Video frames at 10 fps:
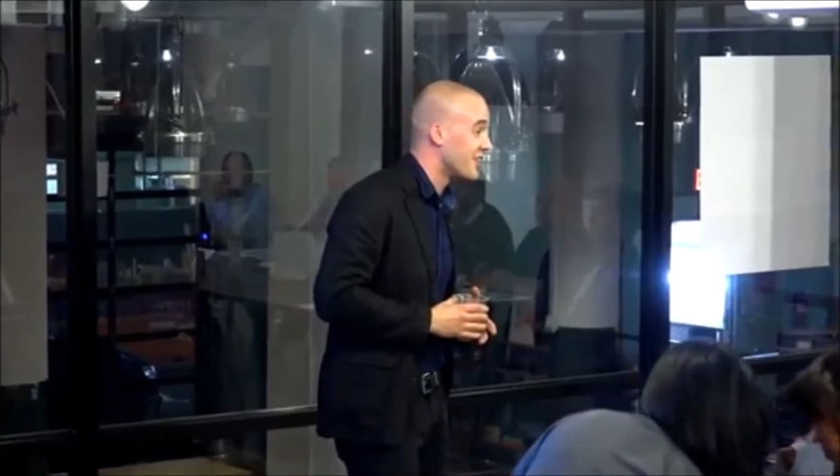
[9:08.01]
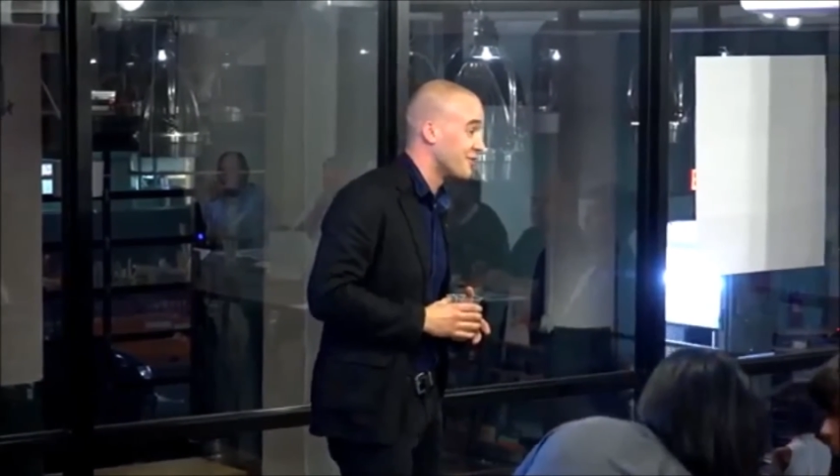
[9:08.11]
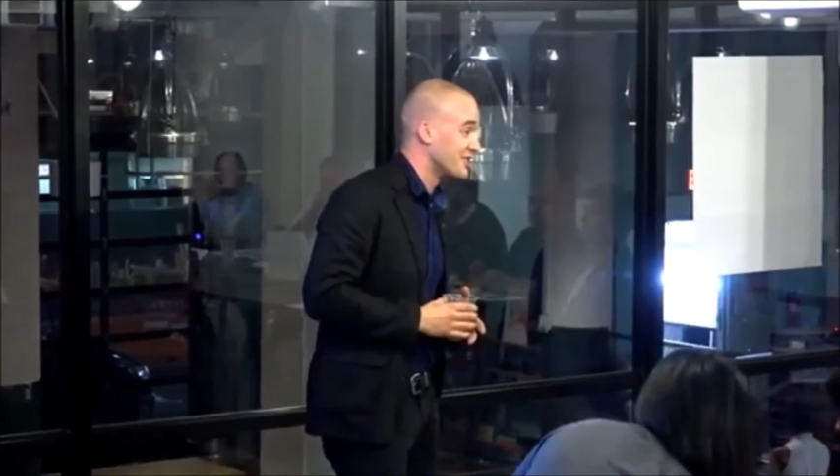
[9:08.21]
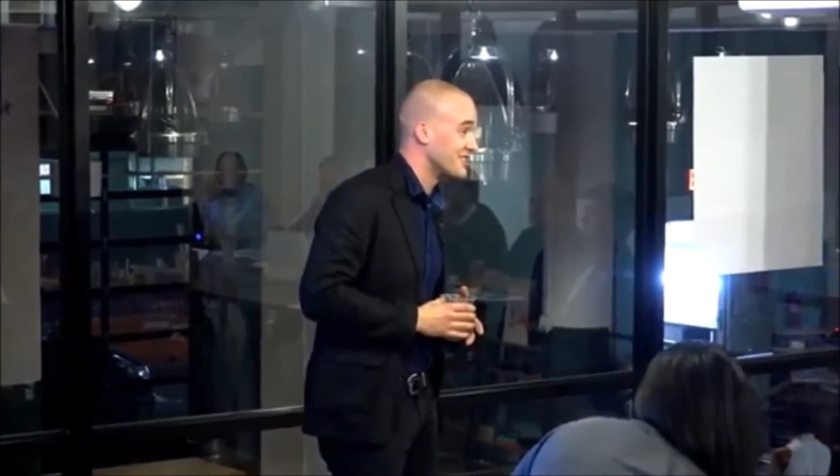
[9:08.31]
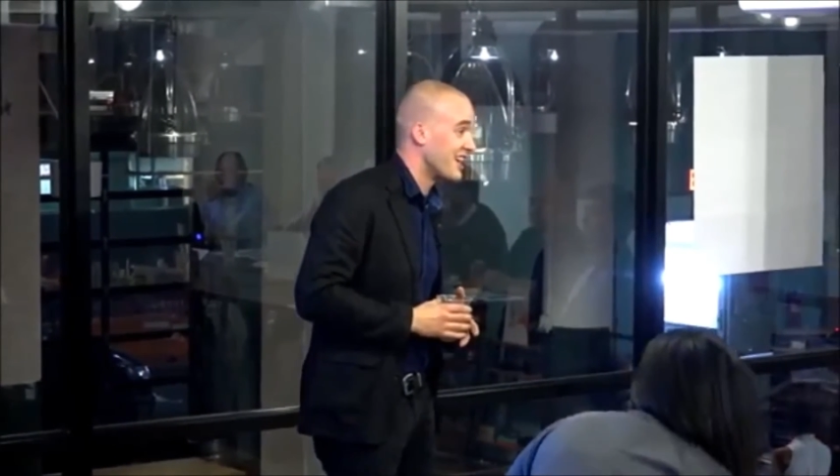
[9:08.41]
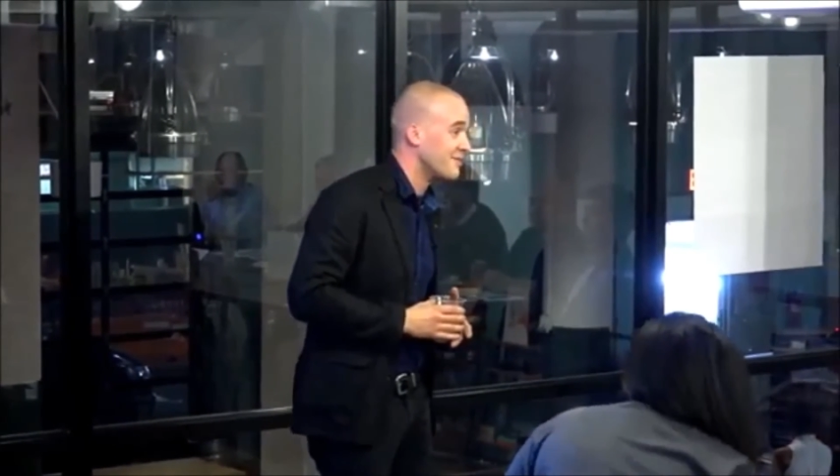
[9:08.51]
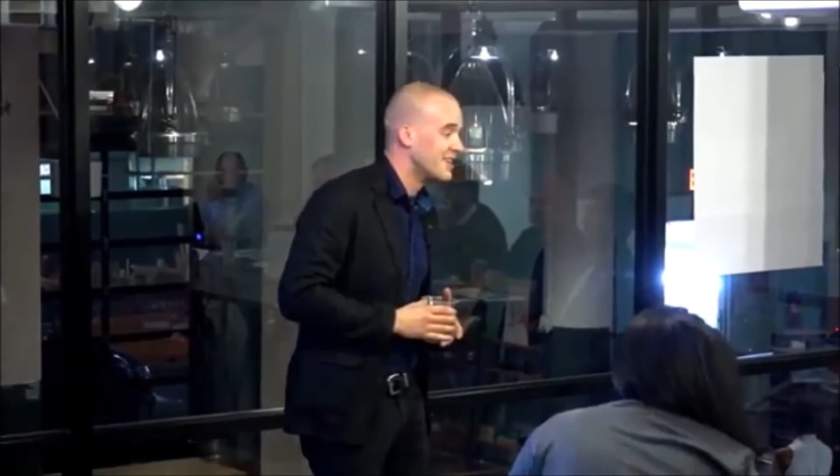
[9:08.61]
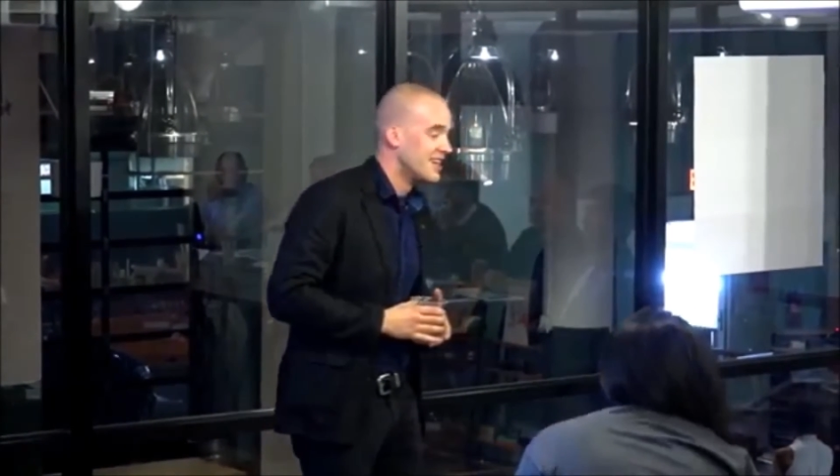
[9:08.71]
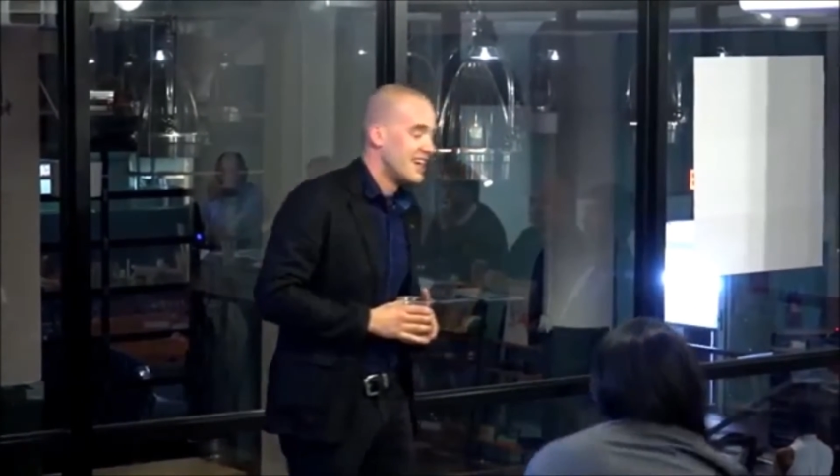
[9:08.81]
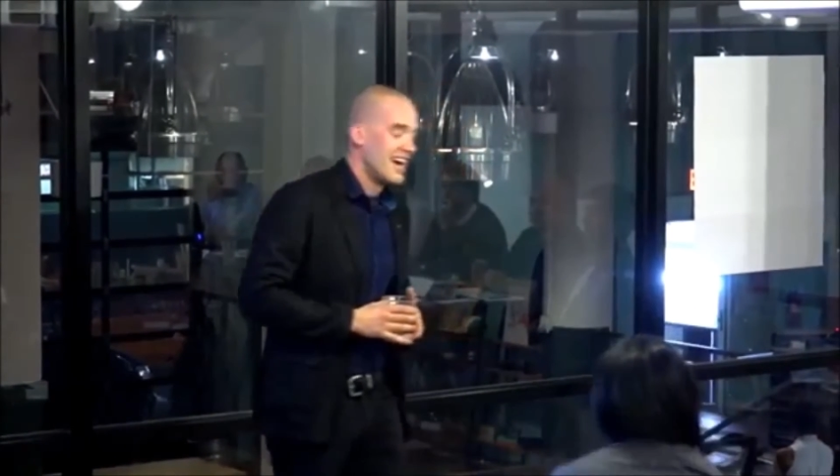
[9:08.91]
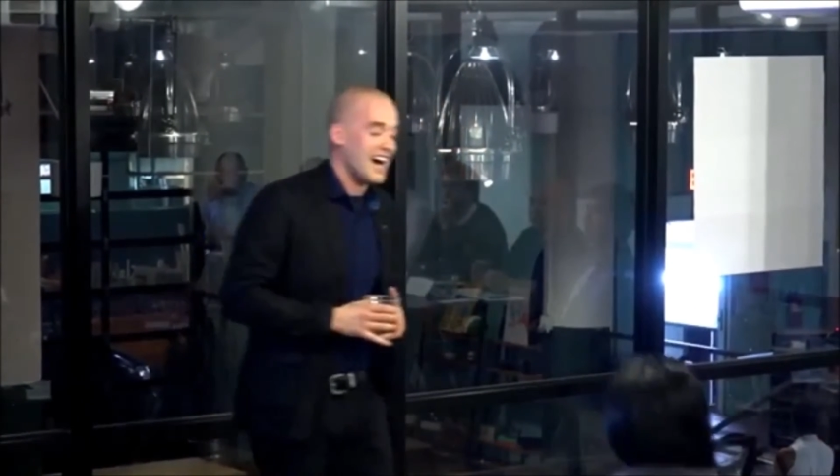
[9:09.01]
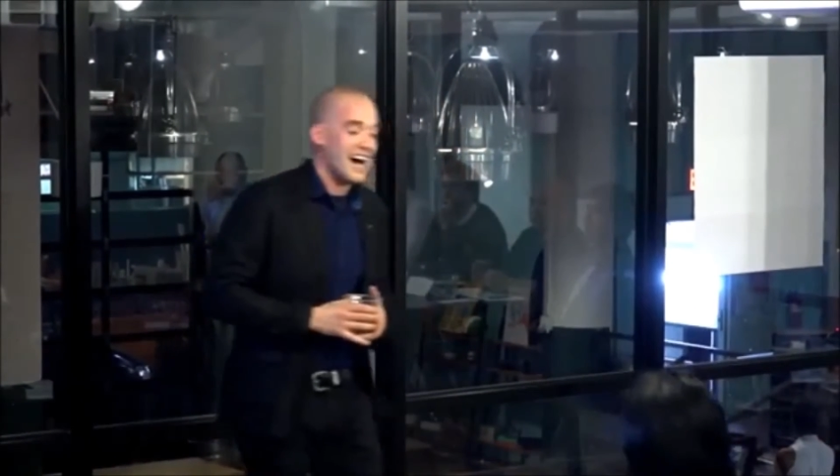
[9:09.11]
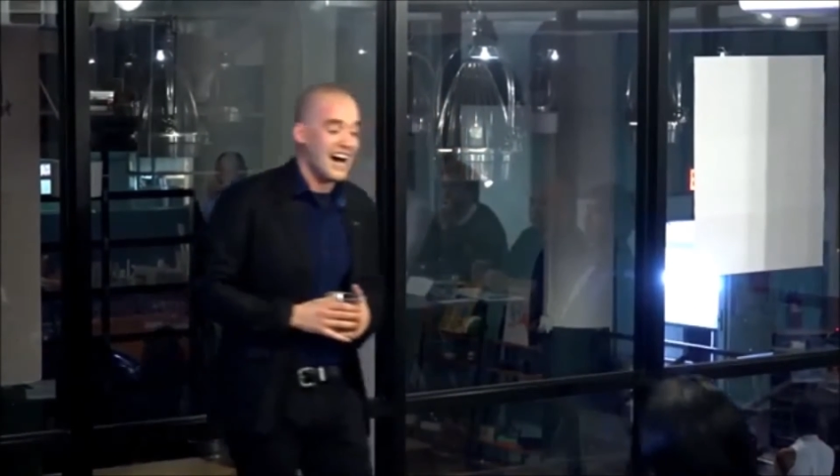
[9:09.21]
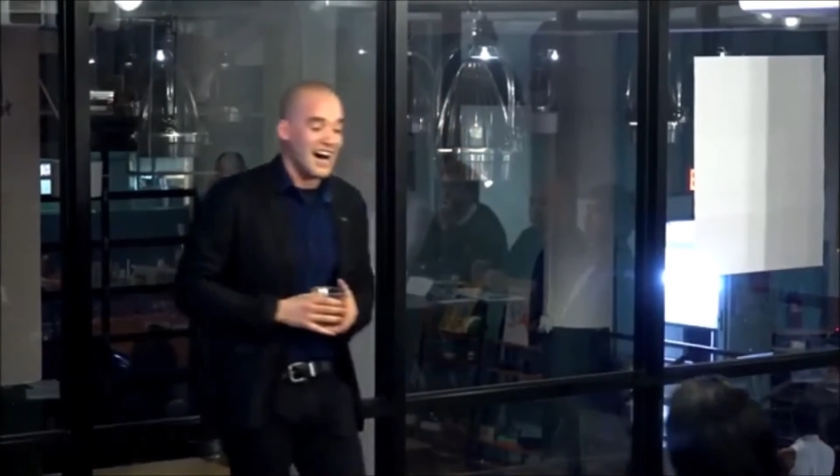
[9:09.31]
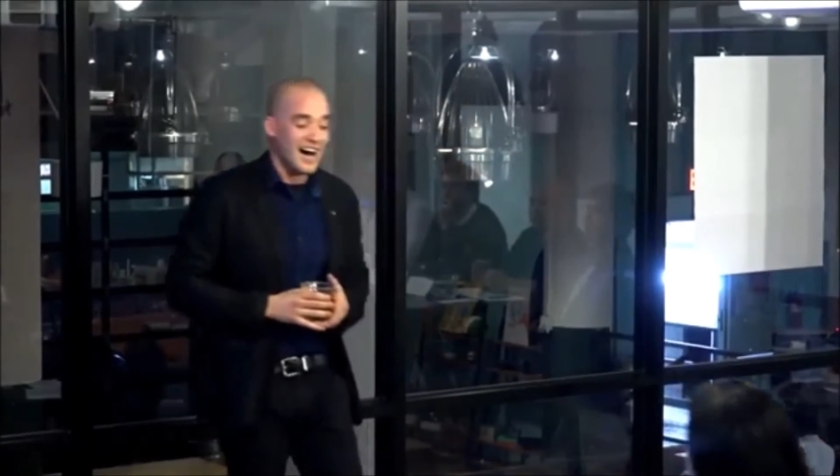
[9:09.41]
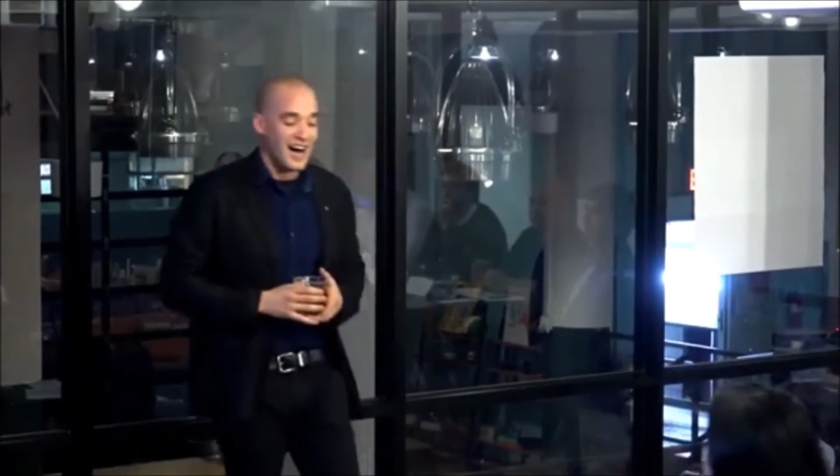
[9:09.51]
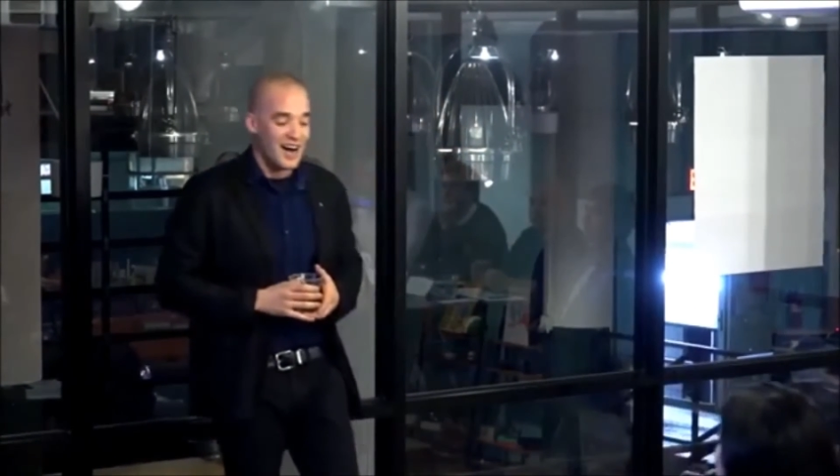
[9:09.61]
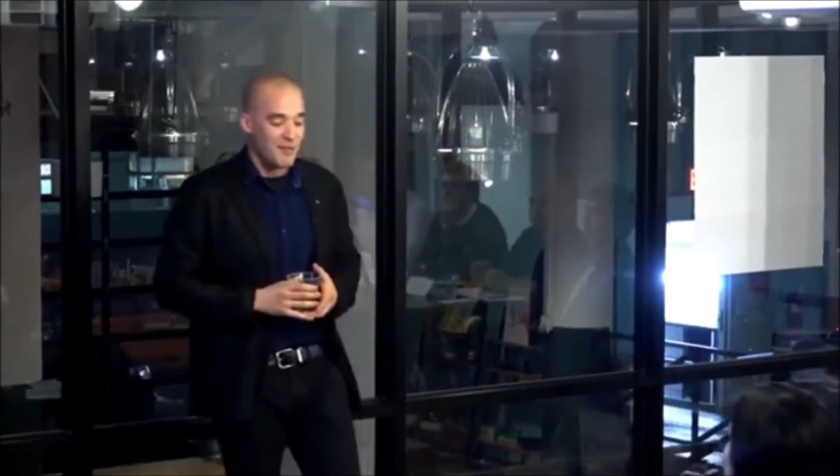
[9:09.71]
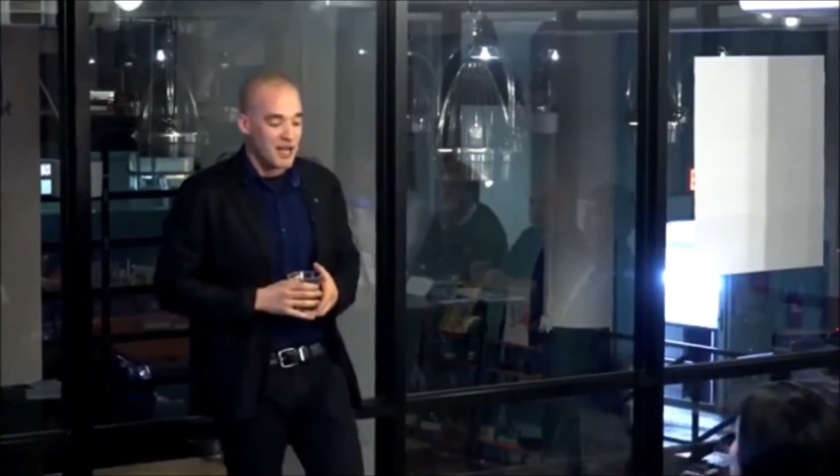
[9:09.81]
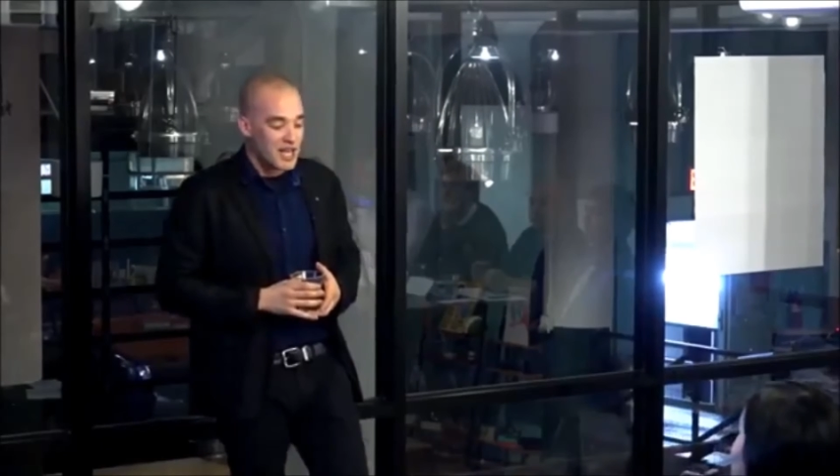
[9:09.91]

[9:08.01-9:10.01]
in real time.